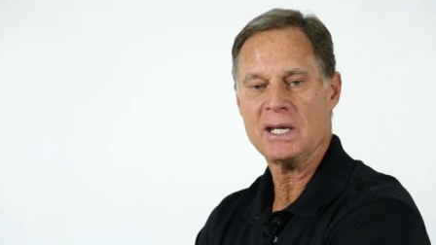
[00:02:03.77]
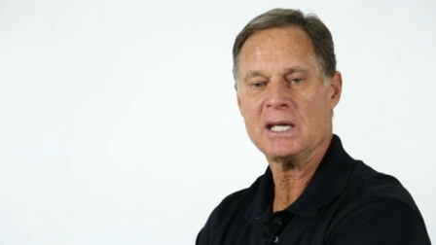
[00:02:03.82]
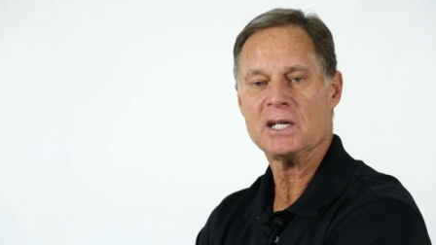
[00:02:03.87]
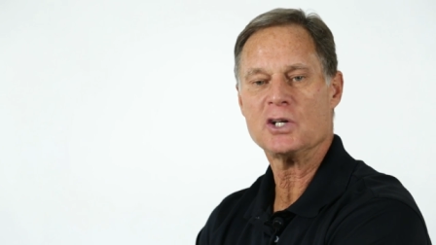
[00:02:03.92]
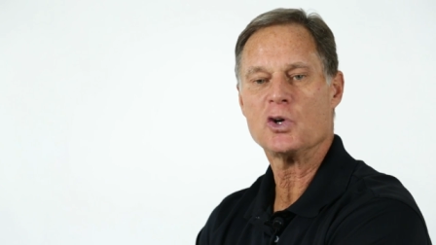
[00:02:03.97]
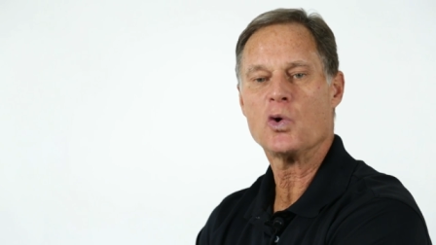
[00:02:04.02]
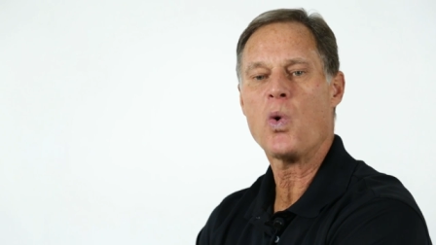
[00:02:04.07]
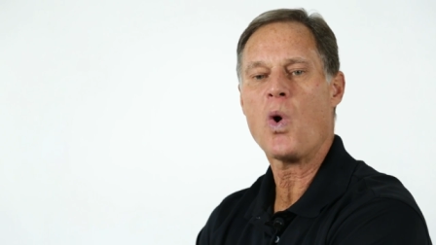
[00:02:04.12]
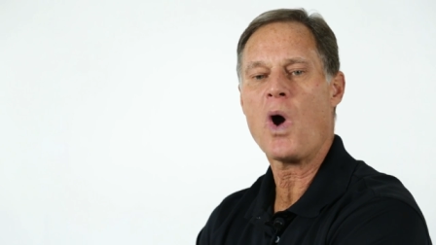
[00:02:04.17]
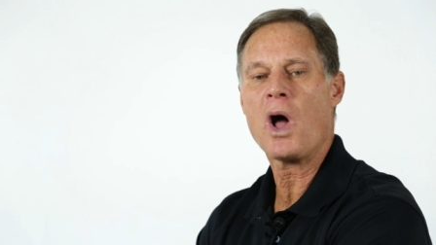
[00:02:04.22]

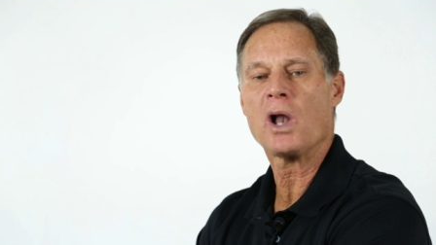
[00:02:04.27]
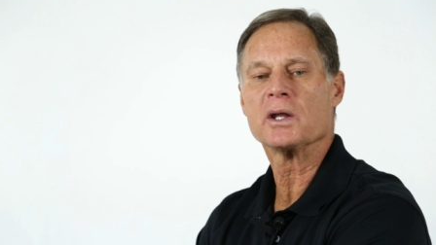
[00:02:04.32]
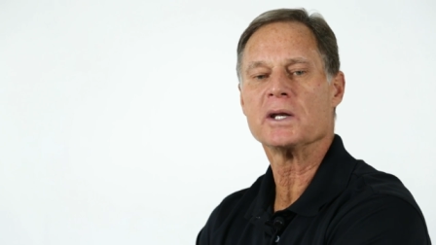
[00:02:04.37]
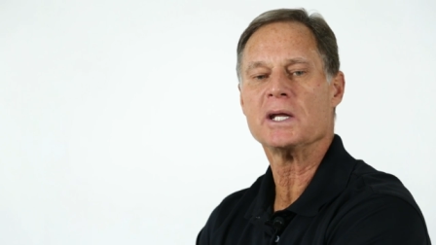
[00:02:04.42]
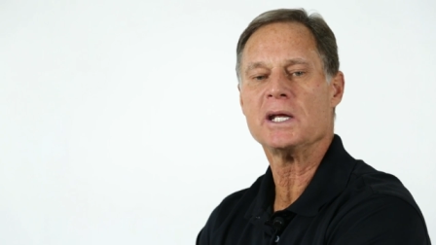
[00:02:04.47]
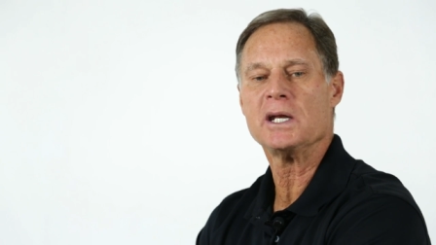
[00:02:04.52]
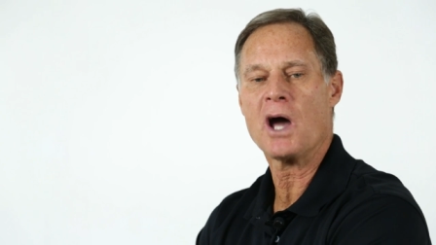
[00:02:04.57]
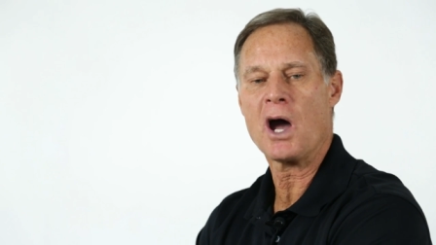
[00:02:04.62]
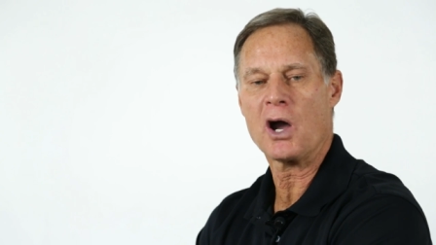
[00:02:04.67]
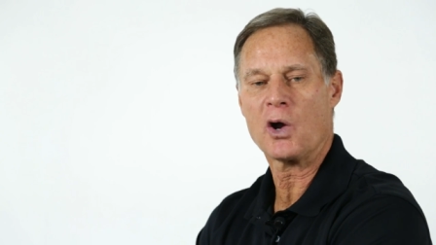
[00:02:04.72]
eat
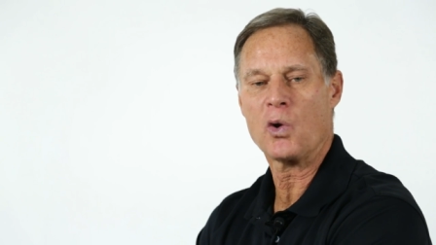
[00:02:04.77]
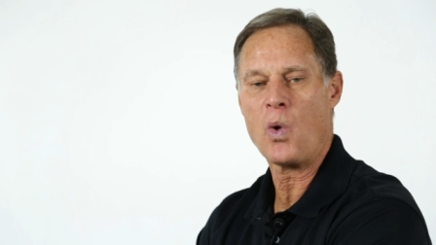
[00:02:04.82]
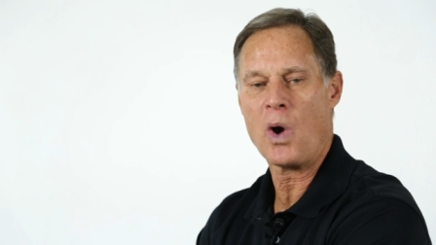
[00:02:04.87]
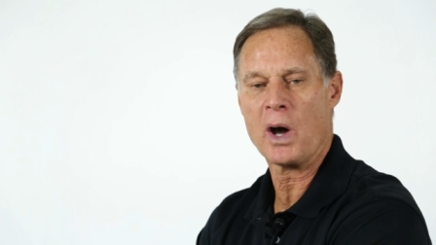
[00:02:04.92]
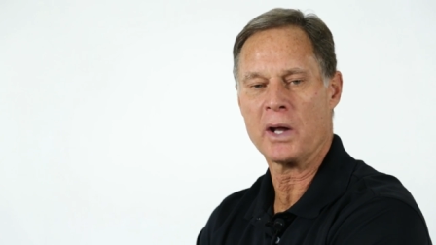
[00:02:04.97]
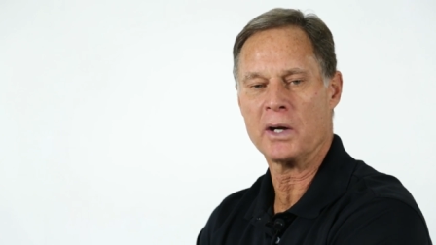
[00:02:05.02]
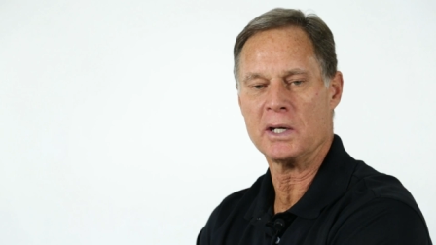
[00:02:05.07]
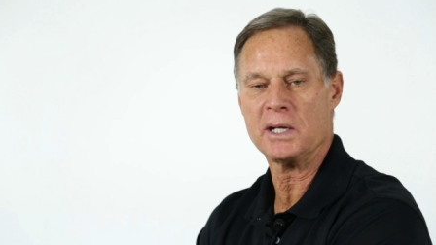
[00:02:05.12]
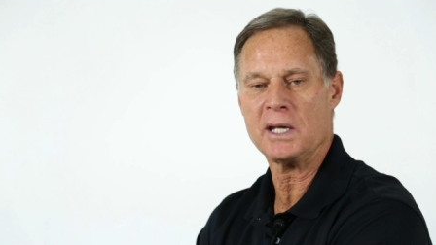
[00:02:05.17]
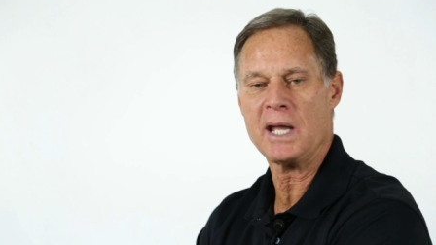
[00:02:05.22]
quality, not
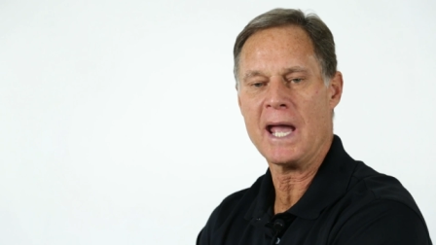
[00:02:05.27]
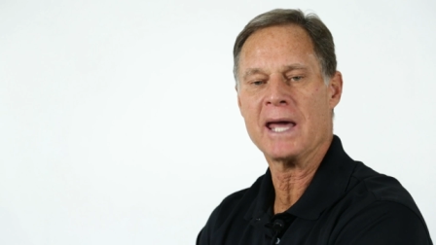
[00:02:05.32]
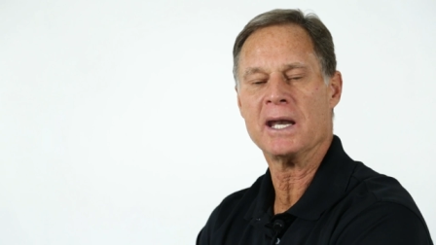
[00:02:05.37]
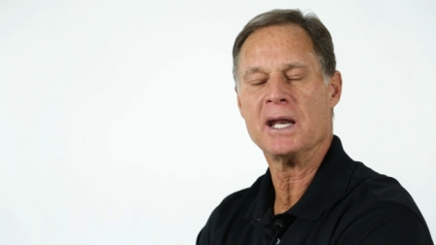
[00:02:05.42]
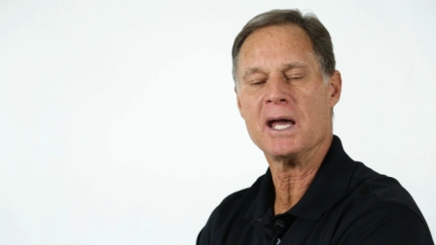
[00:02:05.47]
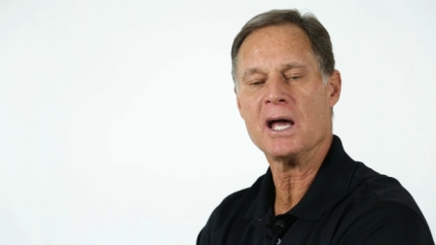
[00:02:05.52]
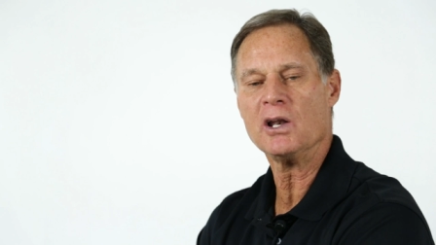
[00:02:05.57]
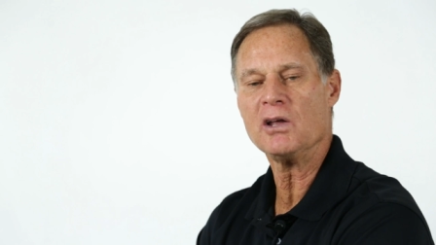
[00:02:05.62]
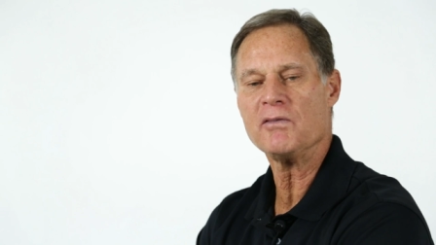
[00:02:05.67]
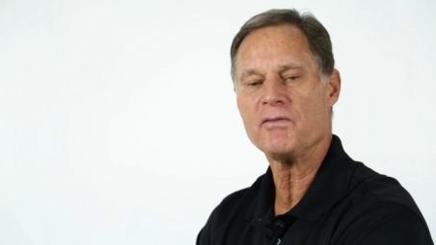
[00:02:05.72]
quantity,
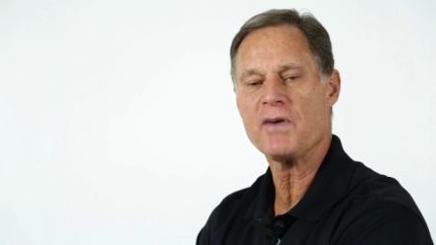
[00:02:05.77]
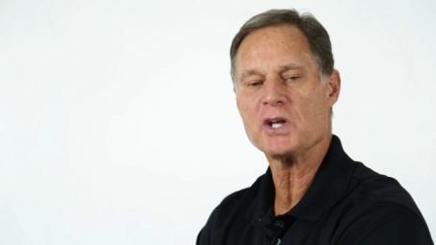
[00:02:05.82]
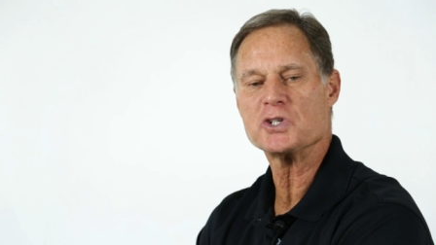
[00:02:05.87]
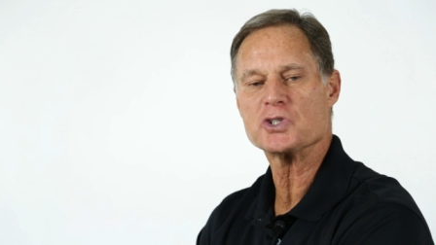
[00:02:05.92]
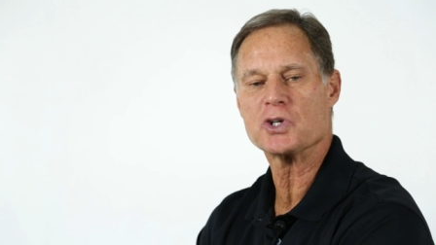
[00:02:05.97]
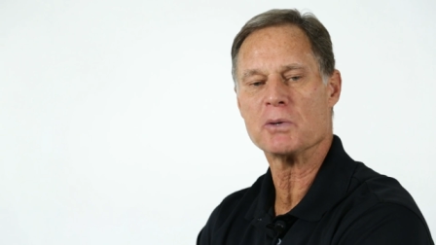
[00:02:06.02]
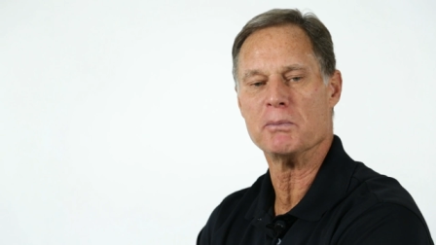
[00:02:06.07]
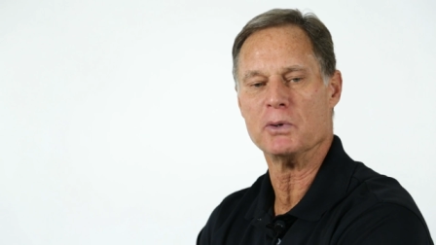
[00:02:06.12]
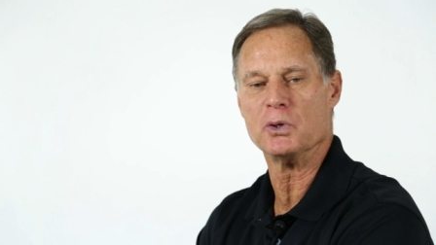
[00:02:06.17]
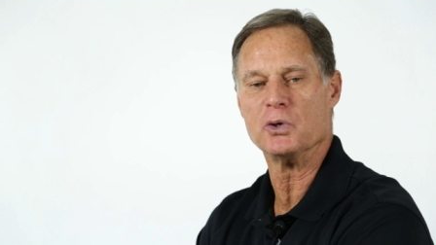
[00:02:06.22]
and
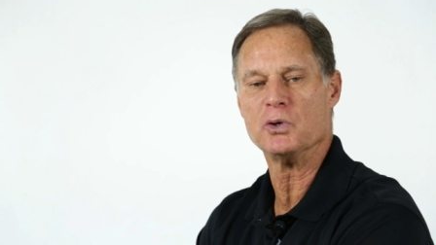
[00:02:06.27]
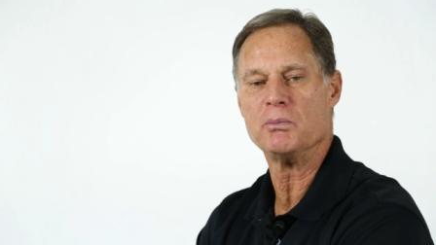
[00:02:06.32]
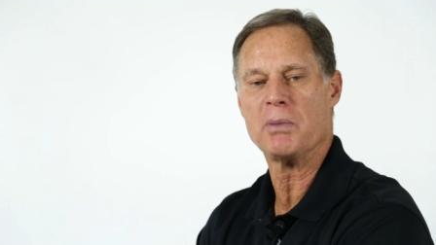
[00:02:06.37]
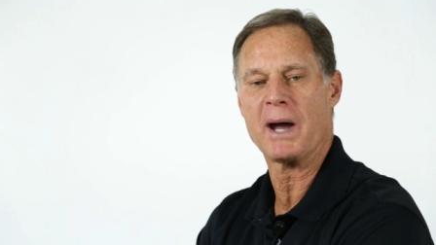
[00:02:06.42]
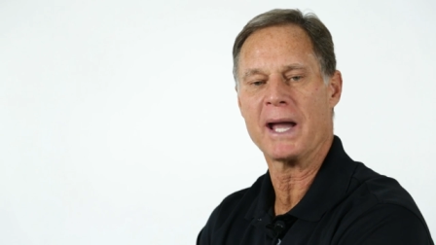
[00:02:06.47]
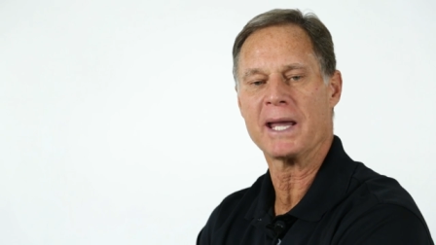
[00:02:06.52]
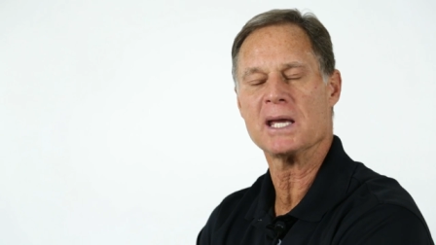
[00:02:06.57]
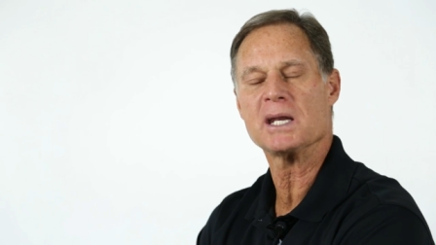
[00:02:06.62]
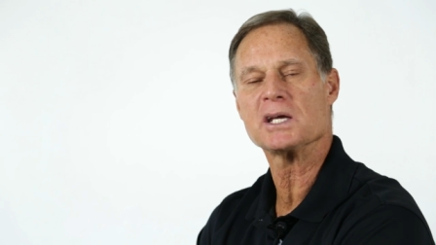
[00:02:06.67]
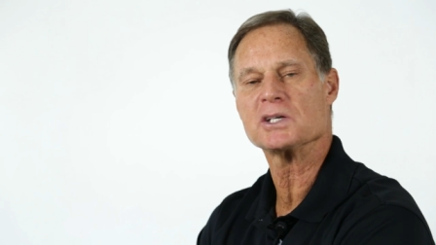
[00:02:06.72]
elevate your mood
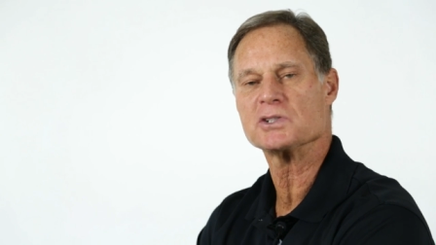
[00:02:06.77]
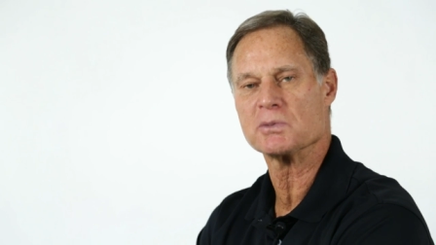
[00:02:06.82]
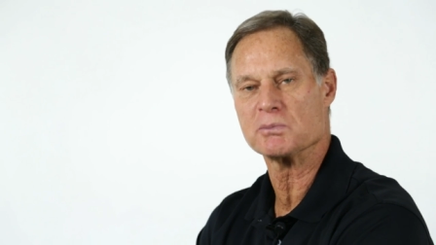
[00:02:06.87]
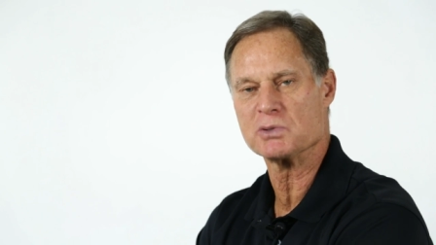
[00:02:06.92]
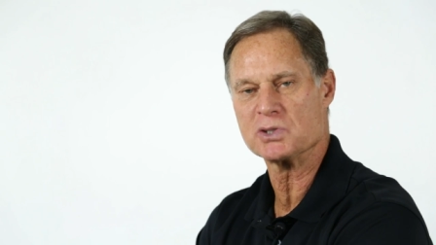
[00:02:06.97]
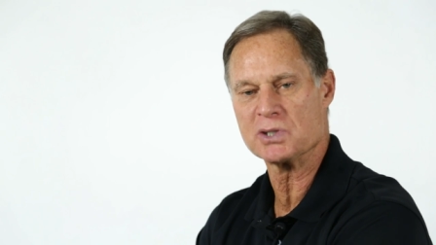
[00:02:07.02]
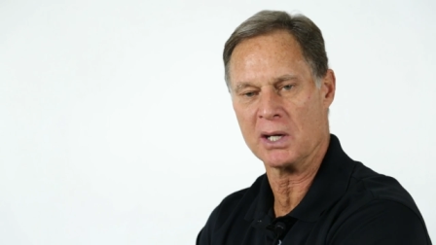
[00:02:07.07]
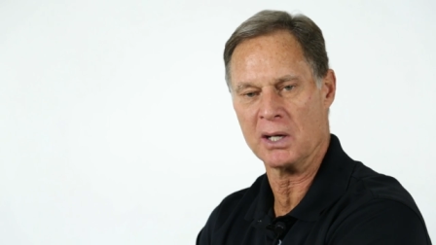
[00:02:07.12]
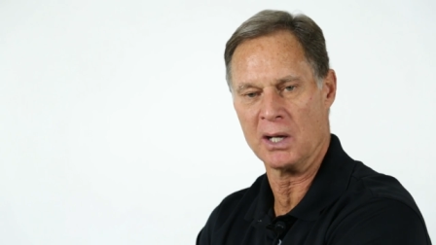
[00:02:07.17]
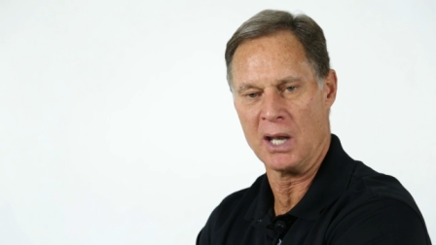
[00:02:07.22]
by getting
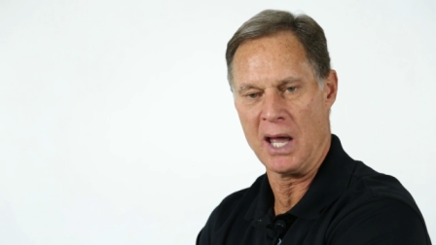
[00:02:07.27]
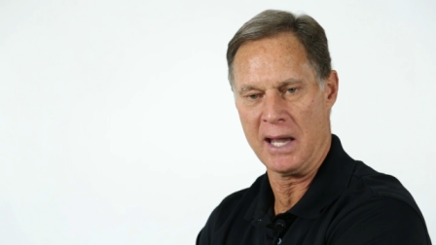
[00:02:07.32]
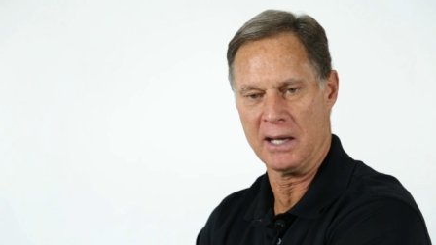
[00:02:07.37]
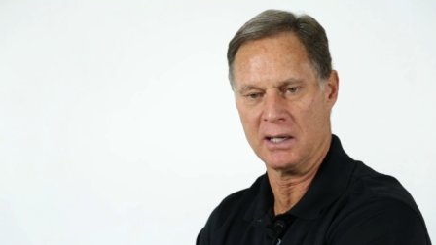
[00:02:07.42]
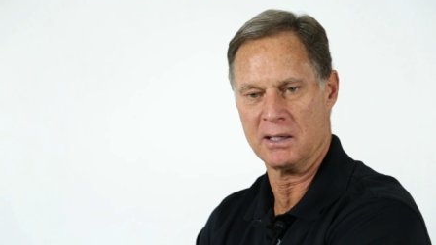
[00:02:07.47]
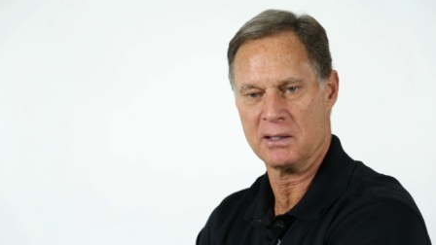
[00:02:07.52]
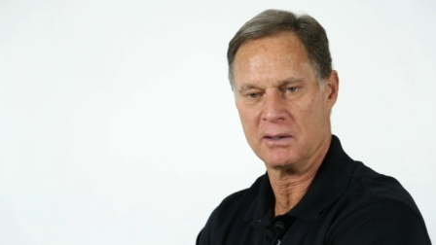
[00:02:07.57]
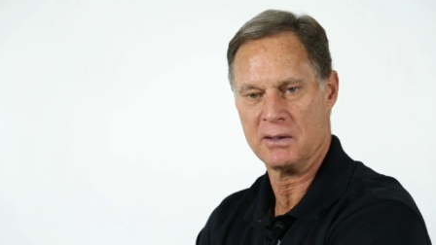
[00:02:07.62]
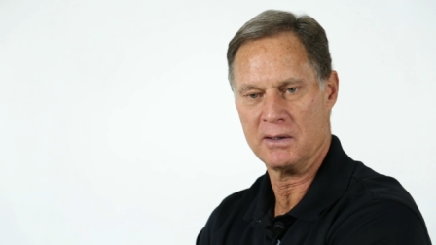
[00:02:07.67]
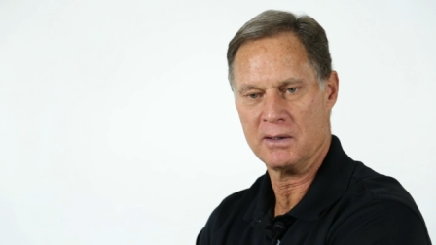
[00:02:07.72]
some sunlight.